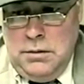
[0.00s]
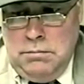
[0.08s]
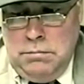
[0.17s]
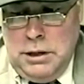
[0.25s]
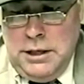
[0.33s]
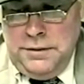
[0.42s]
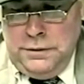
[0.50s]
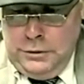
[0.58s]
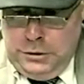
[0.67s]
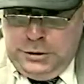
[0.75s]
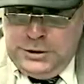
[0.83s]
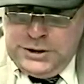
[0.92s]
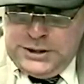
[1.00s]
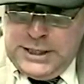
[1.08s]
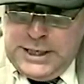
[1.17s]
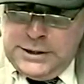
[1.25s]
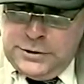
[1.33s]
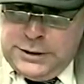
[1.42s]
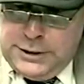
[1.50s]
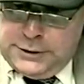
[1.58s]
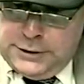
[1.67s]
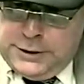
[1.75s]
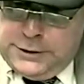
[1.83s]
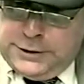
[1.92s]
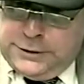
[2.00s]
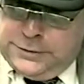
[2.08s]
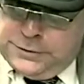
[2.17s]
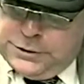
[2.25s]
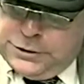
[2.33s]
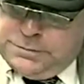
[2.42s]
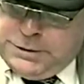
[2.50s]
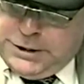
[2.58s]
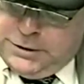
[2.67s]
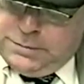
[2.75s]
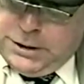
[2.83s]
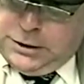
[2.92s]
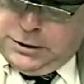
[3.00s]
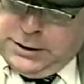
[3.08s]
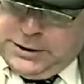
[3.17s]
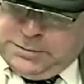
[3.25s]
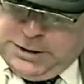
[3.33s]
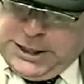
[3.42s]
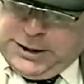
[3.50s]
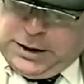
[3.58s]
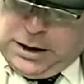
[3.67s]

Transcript: But there is a contract on here that says pay to the bearer on demand.